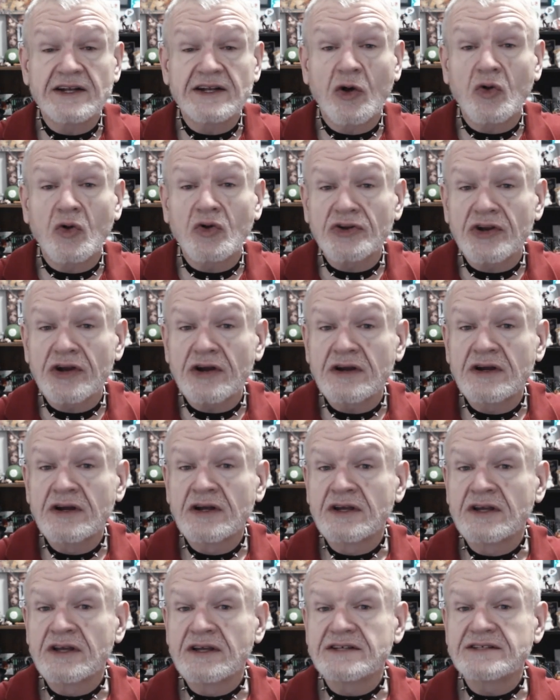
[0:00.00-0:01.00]
getting older,
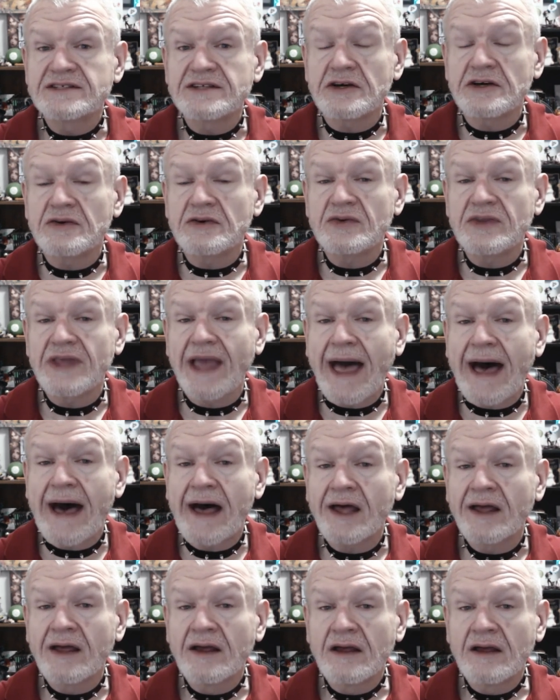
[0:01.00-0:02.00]
so
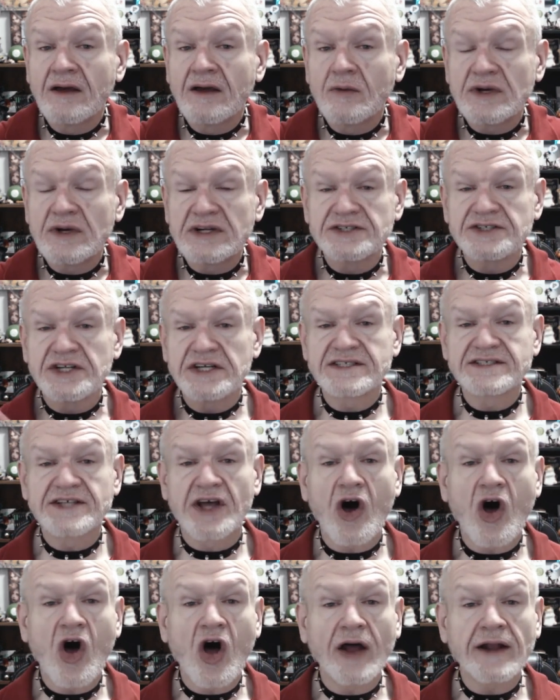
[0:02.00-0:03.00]
yeah, when she's
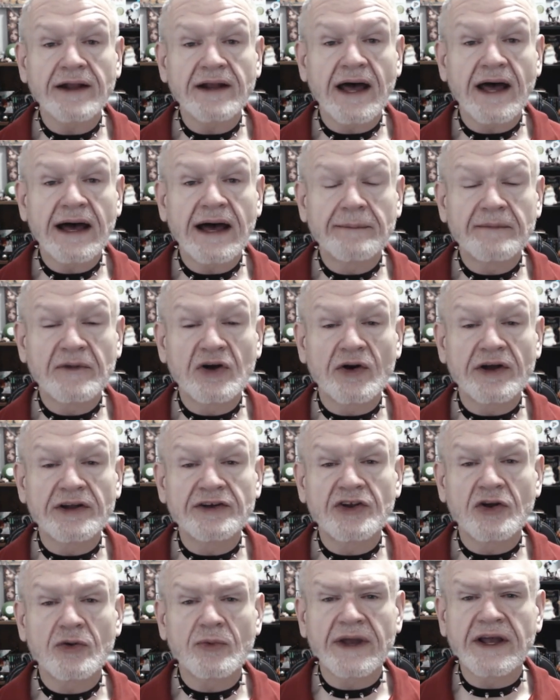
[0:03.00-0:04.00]
gone, I'm
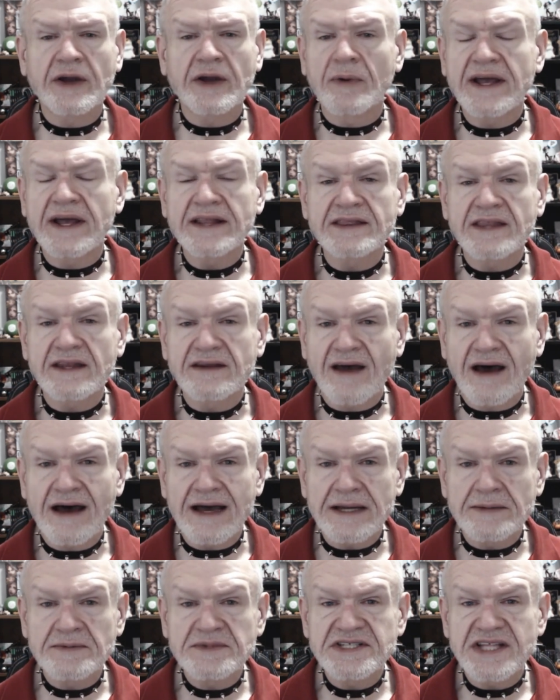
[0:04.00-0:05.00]
going to regret the
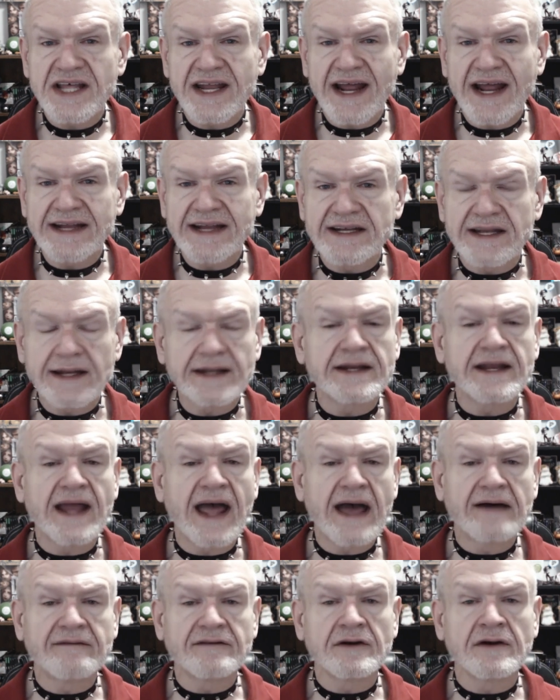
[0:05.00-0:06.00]
times that I didn't
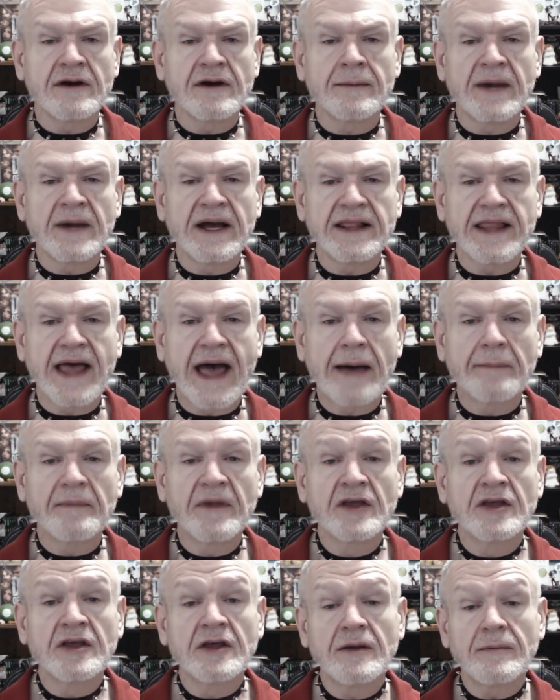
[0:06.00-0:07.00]
have her on my lap.
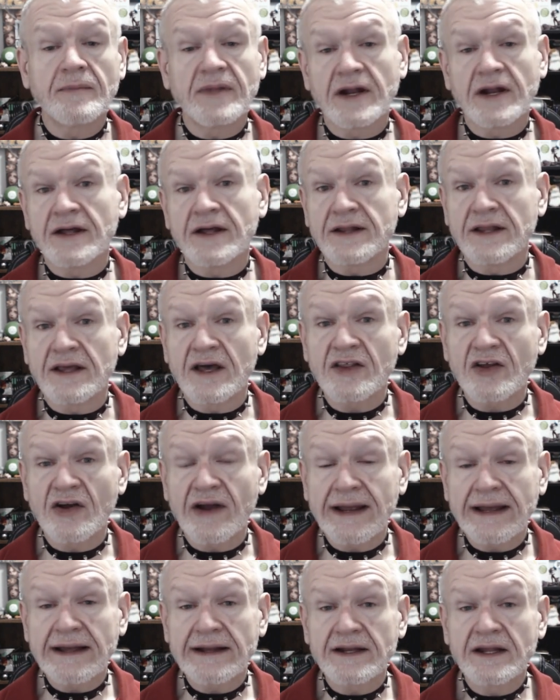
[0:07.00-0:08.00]
But on the other
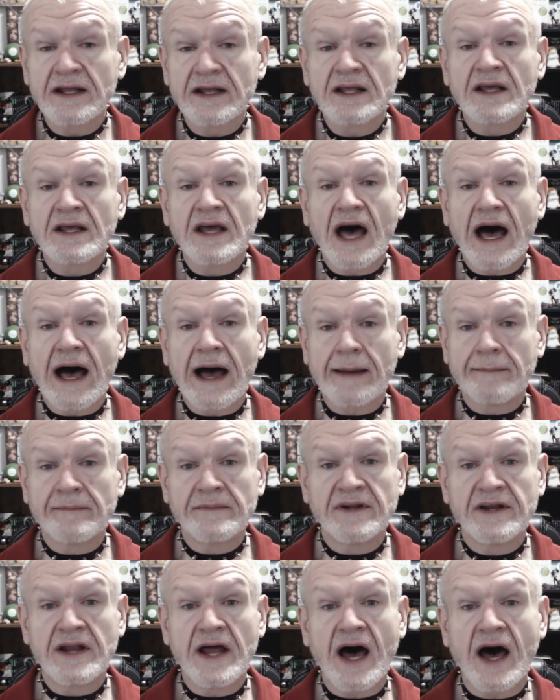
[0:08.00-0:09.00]
hand,
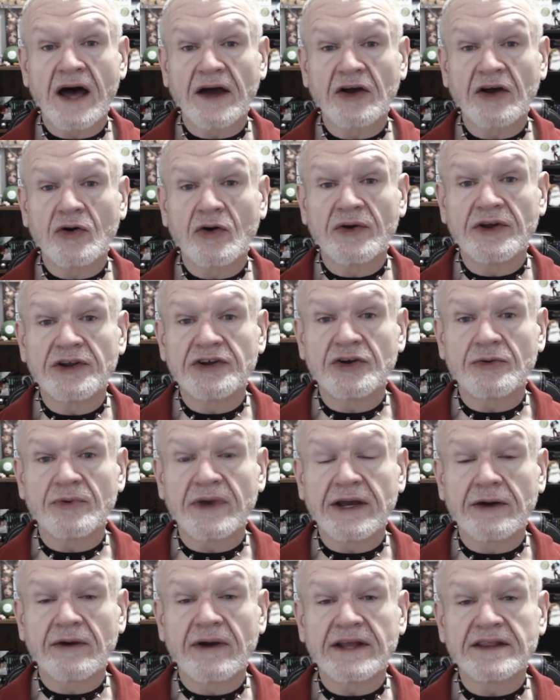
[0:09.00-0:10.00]
I'm not going to
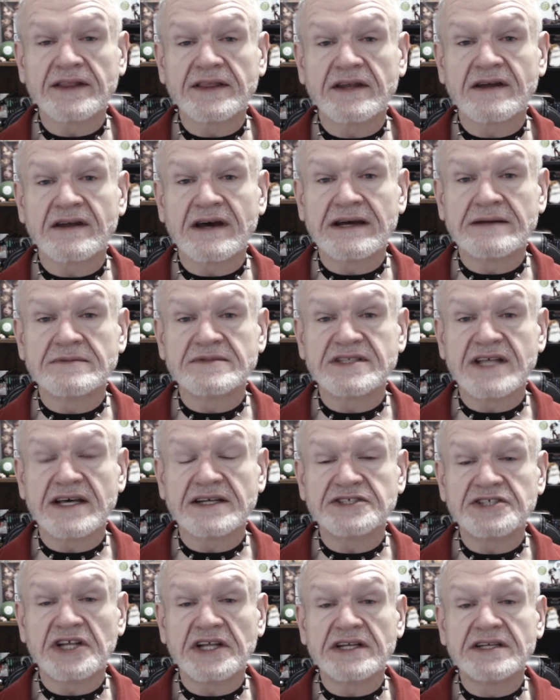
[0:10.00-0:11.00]
regret the times
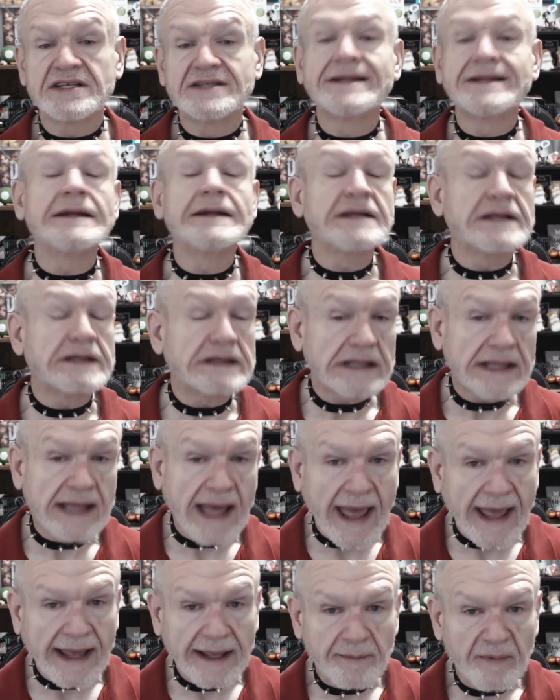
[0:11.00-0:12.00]
that she didn't
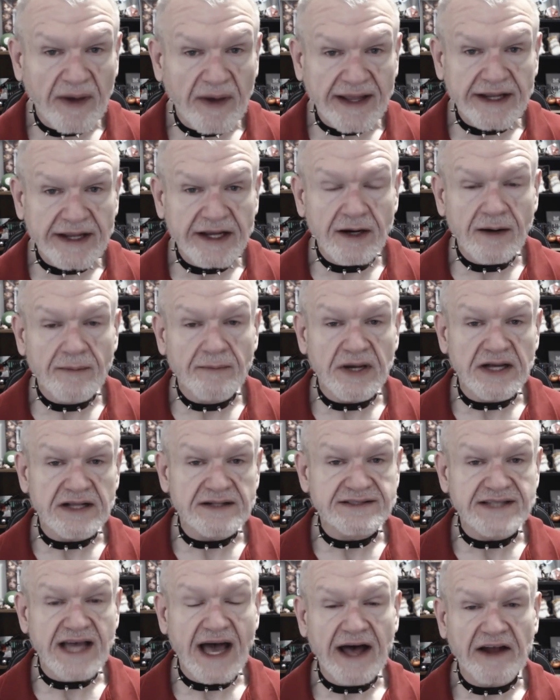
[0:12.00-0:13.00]
yank my
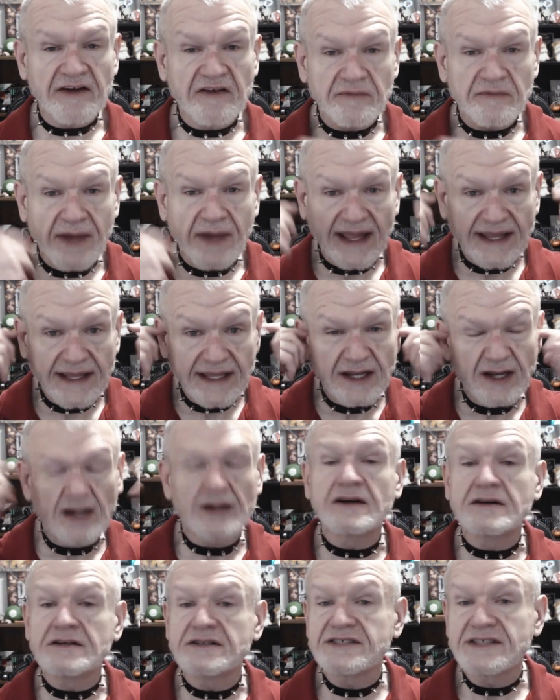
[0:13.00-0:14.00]
earbuds out of my
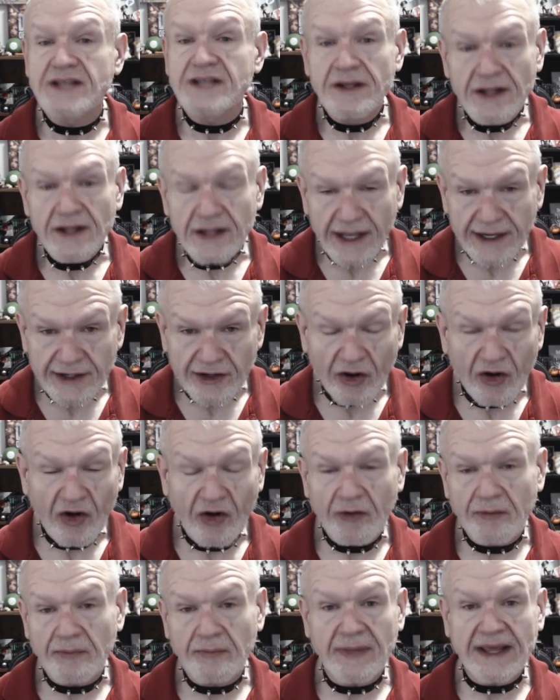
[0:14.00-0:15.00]
ears and
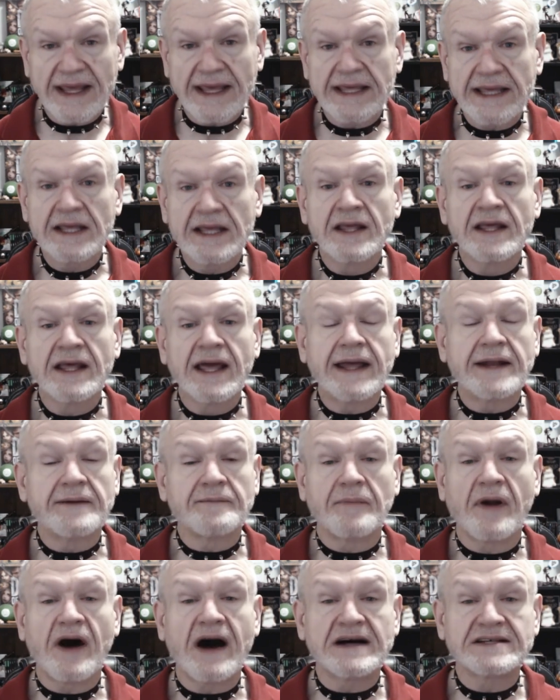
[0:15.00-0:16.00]
hurt me
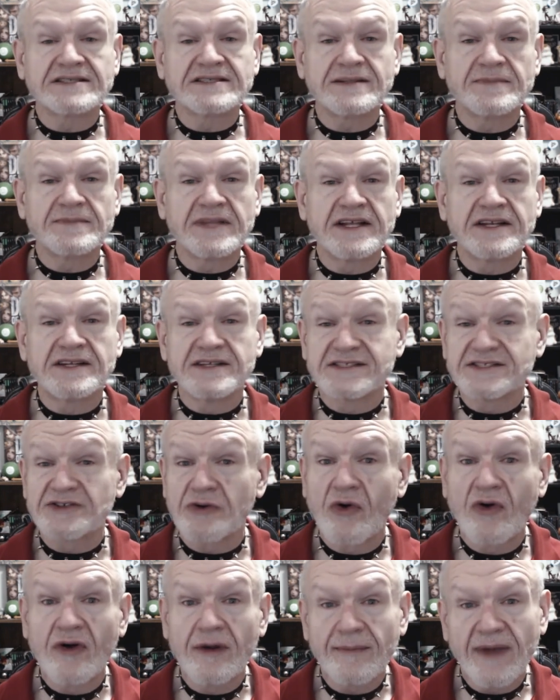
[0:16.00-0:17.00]
and possibly
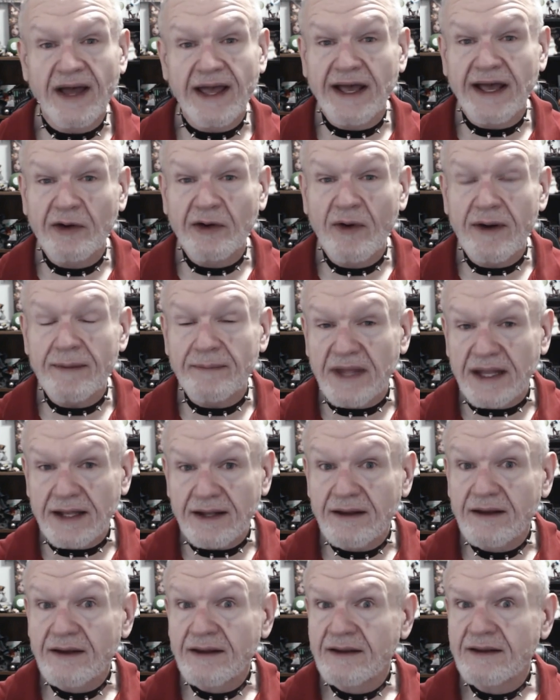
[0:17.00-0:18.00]
destroy my
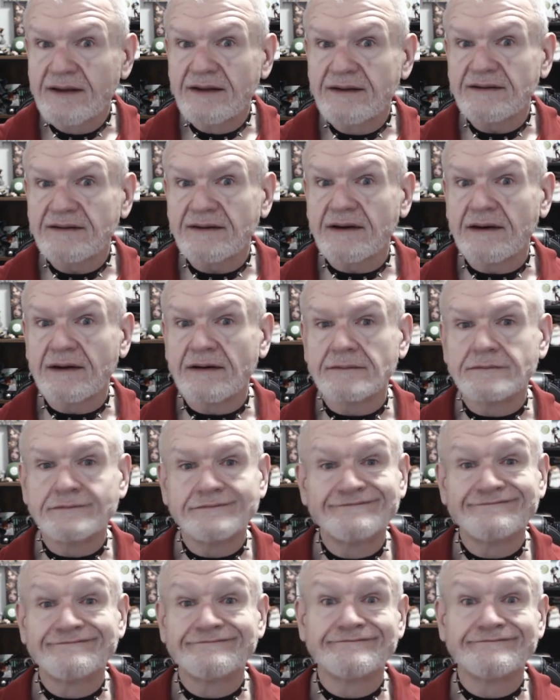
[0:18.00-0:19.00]
equipment. So,